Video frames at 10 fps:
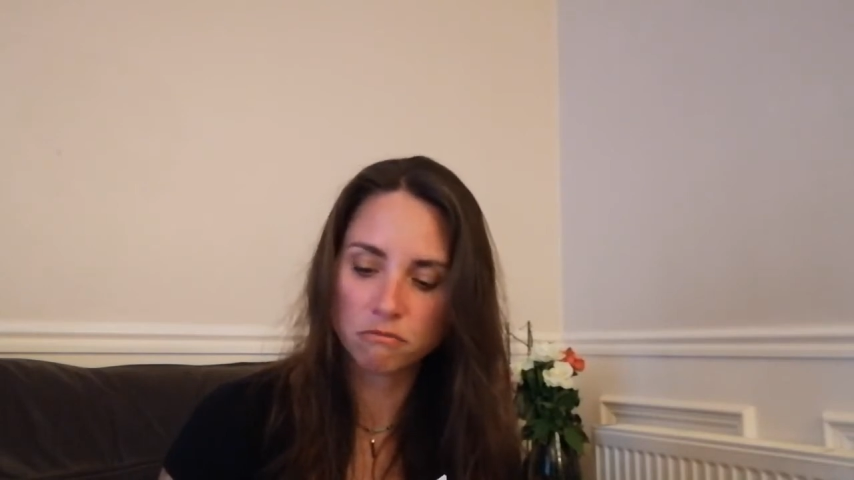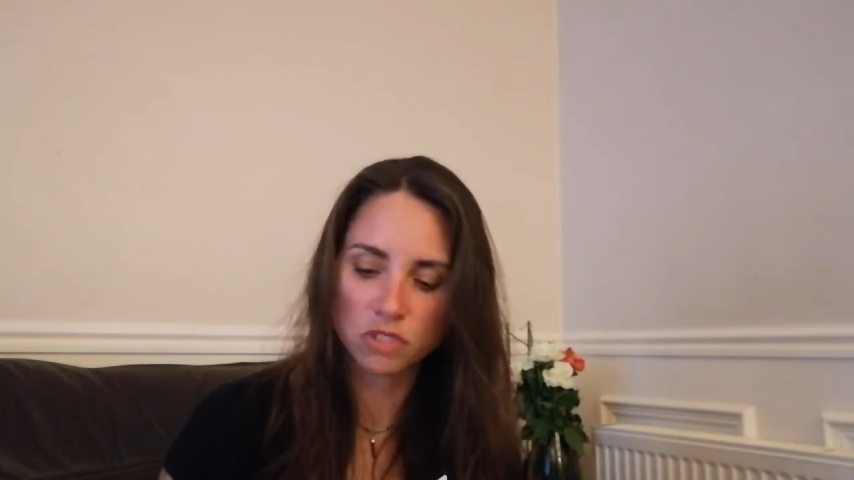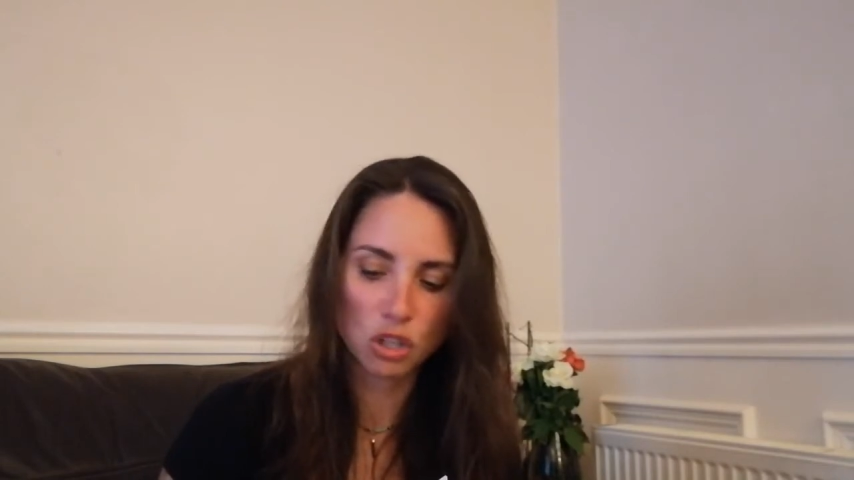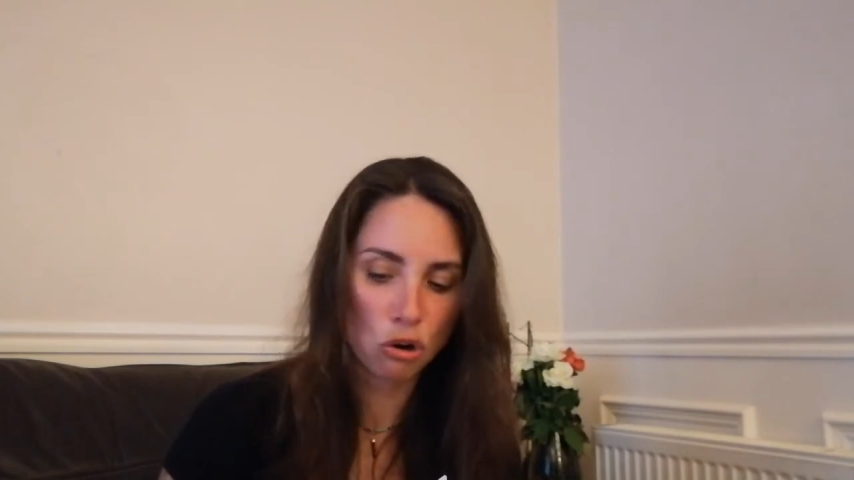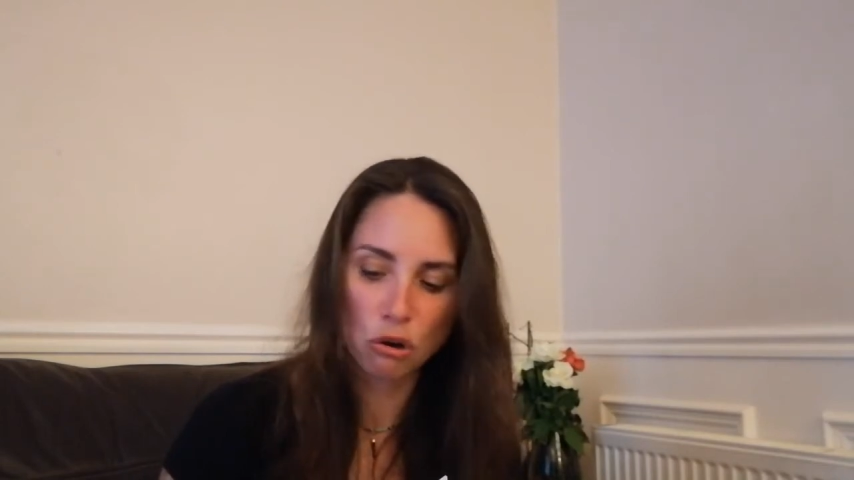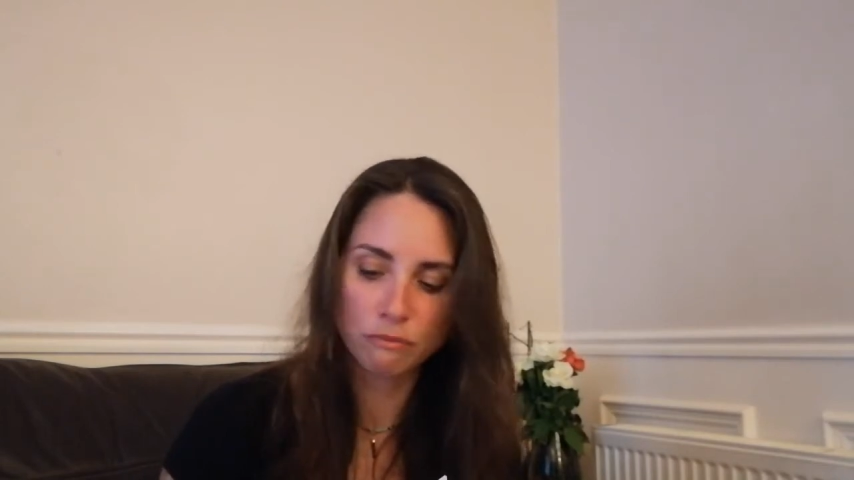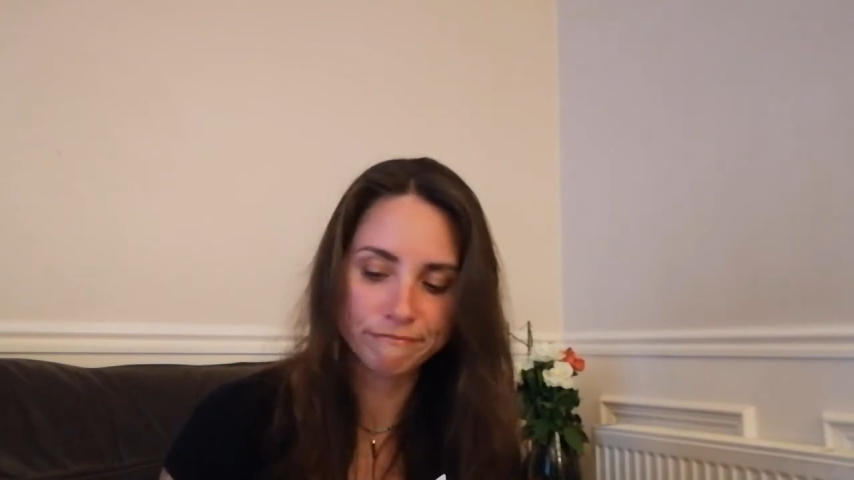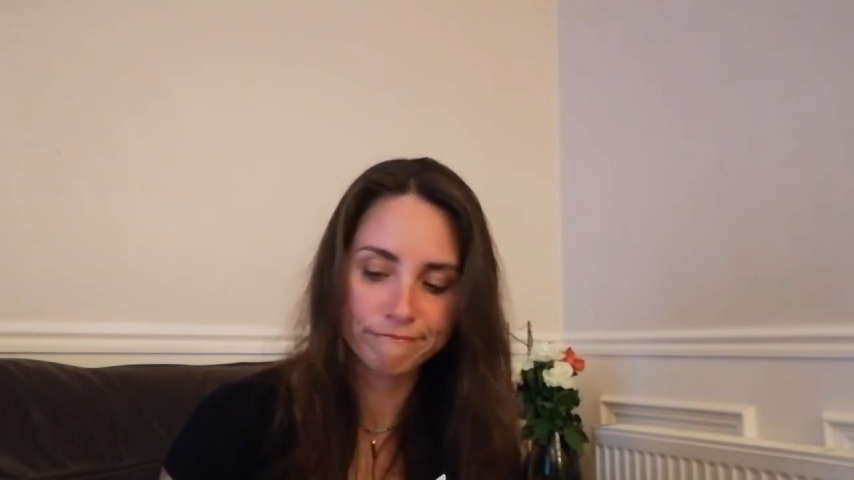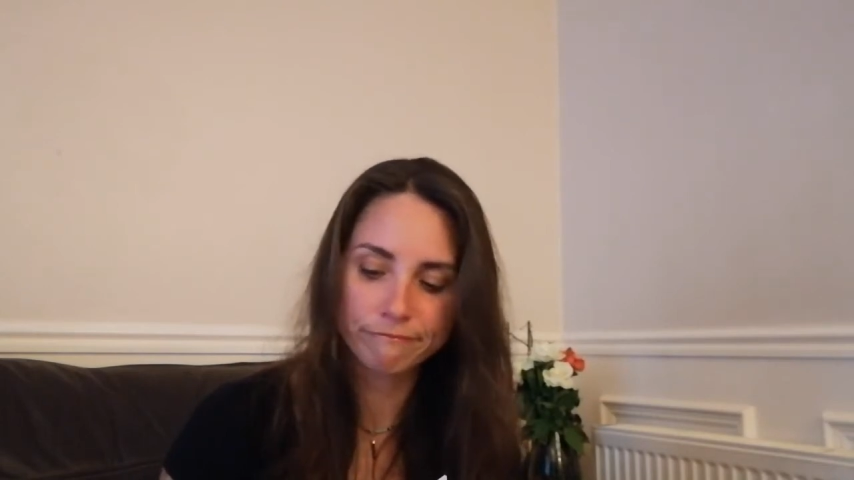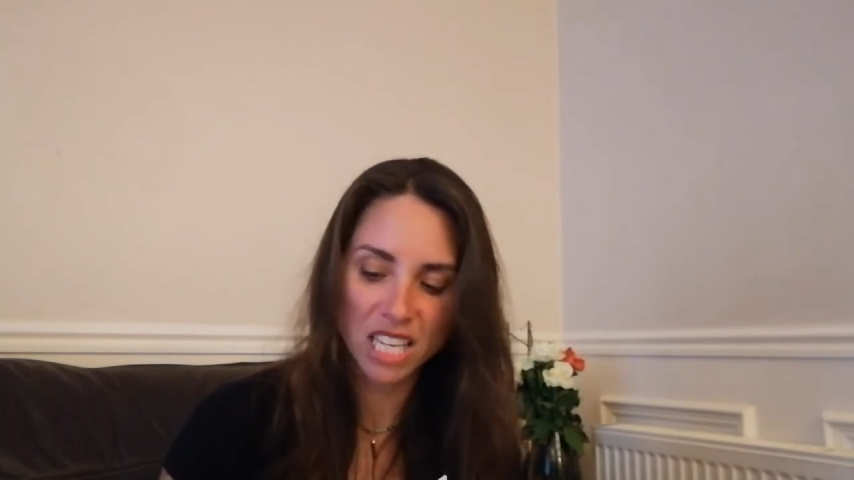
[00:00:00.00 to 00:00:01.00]
No,
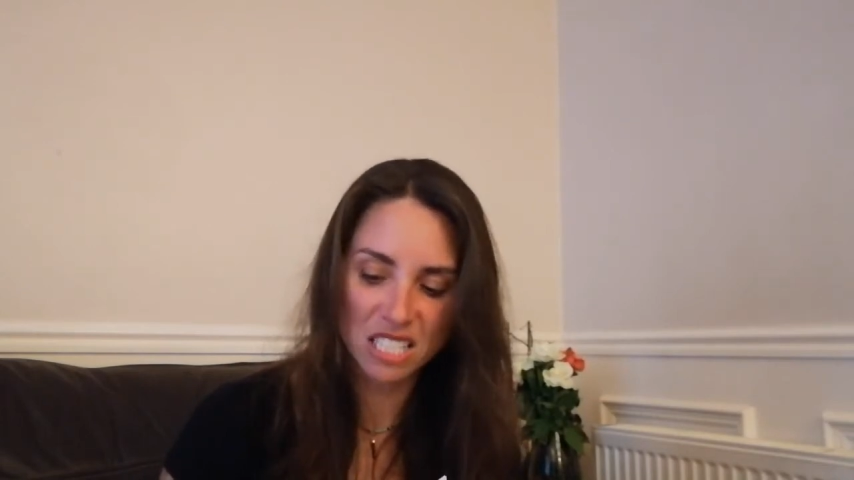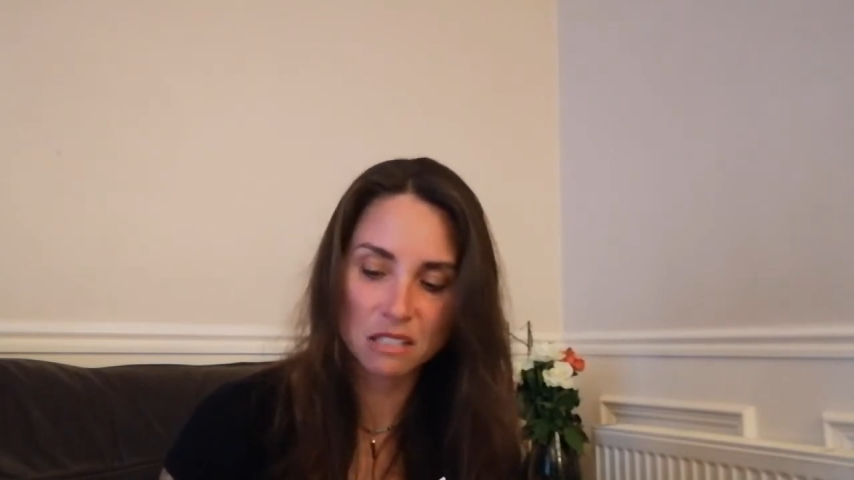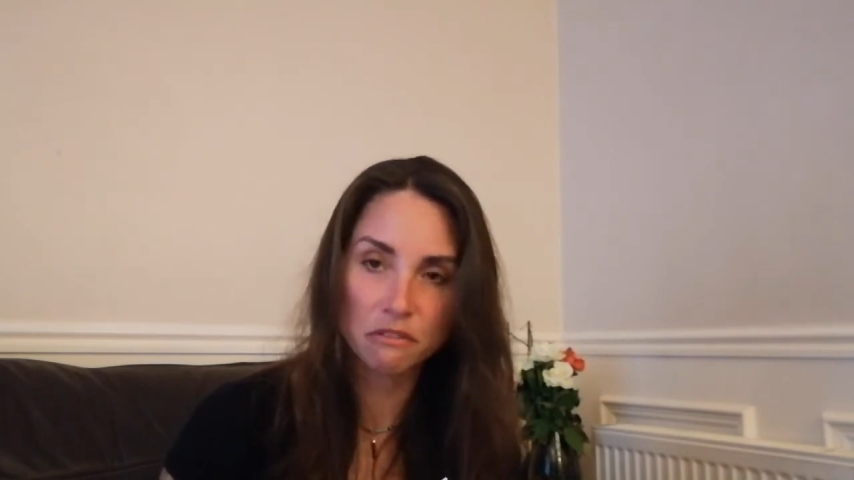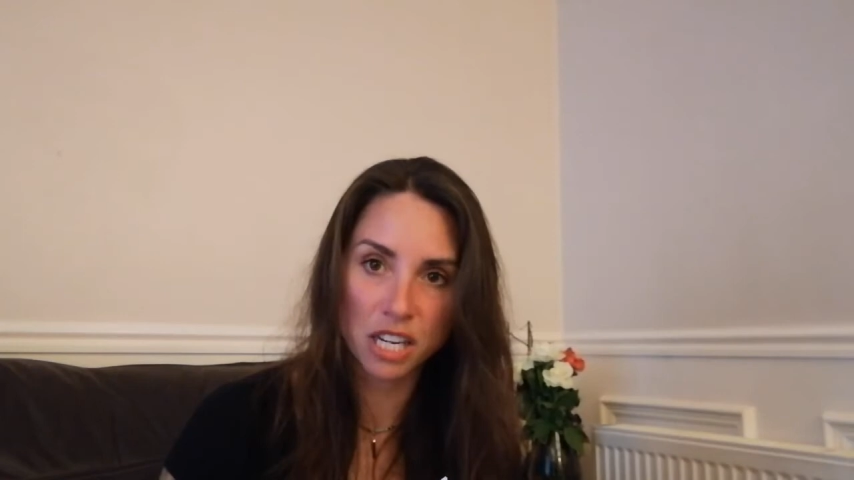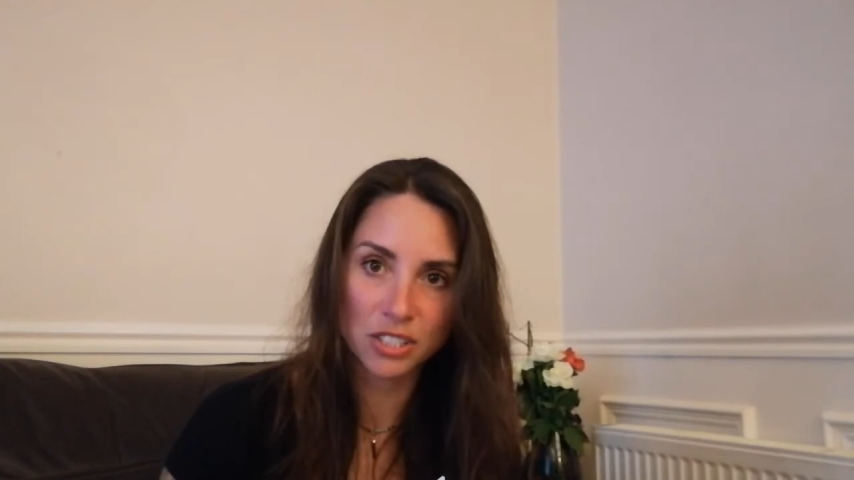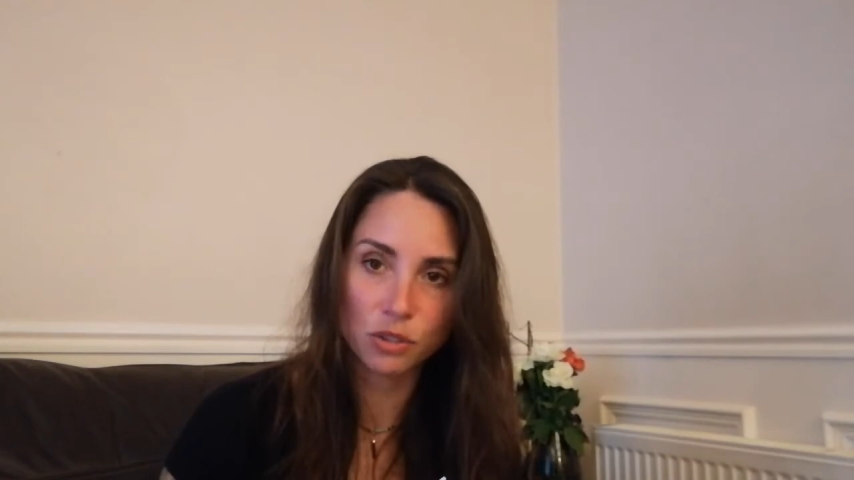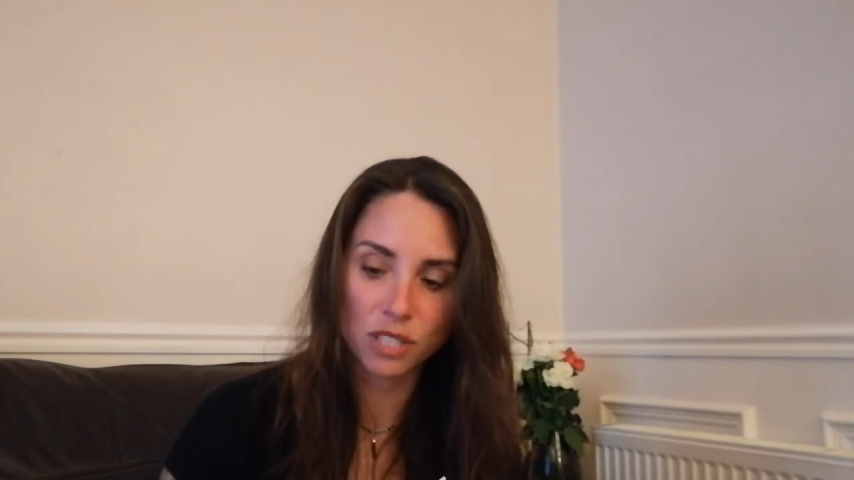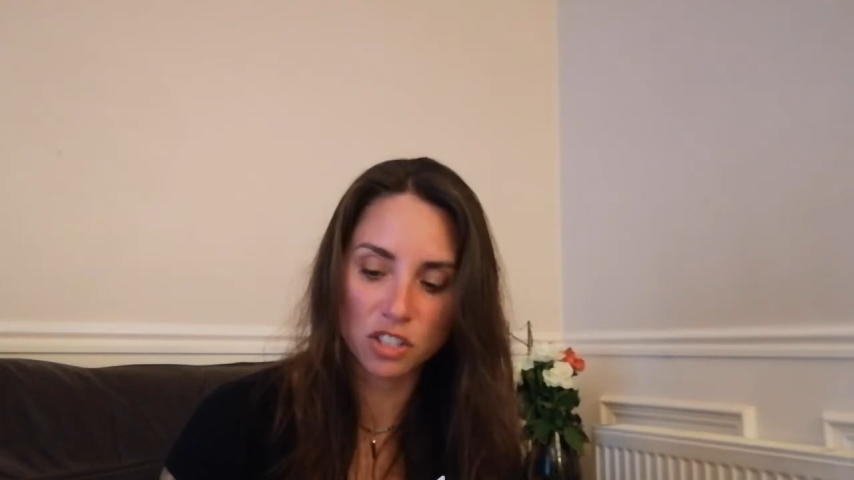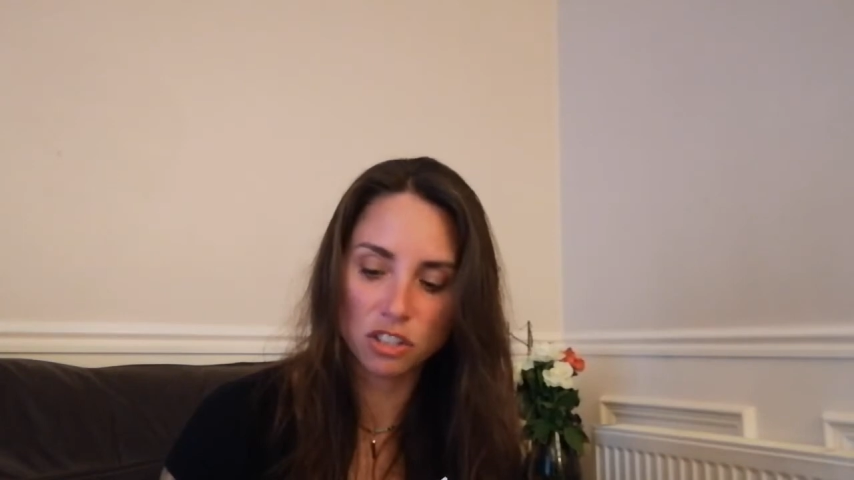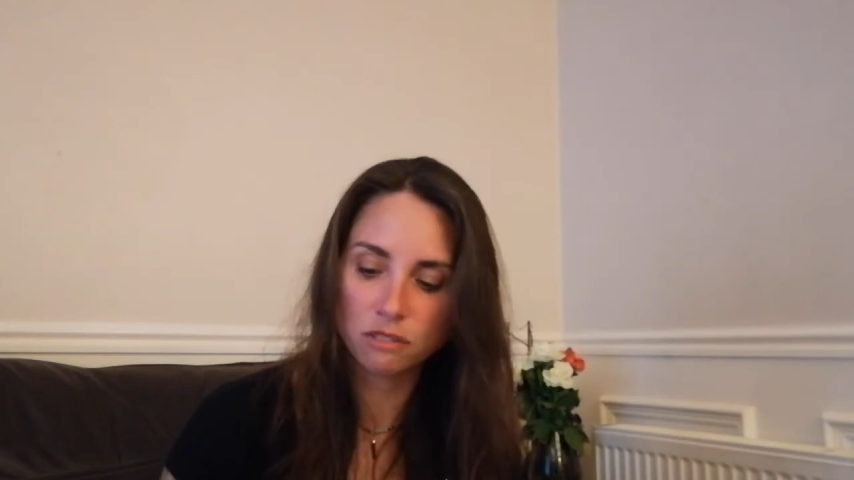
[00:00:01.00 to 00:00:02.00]
it's
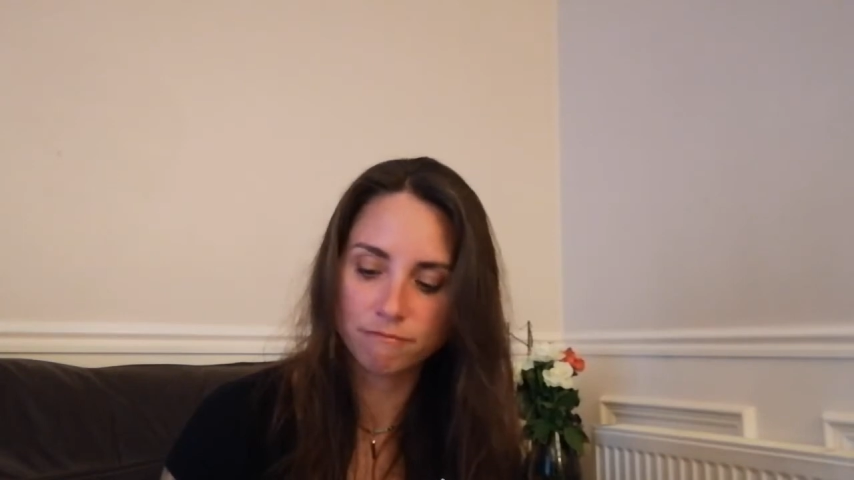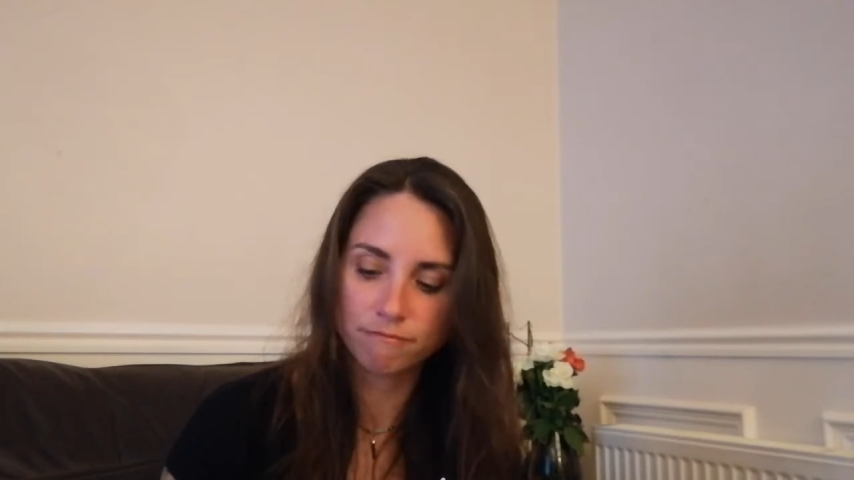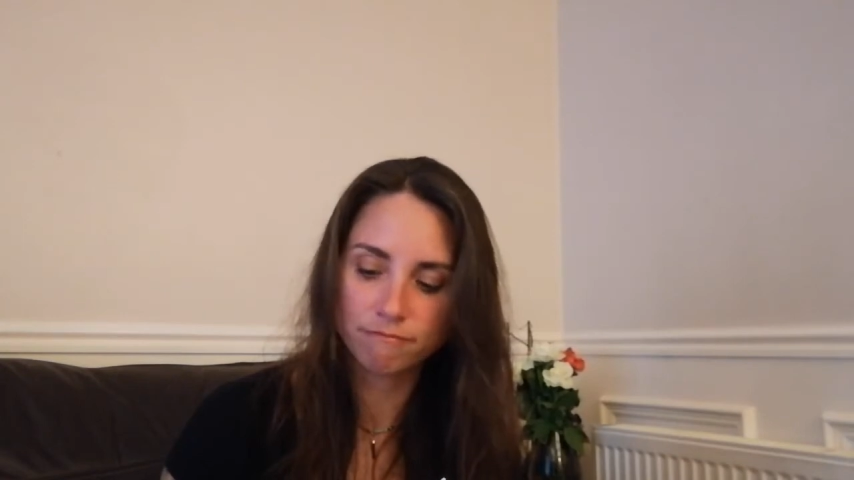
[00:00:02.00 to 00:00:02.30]
infatuation.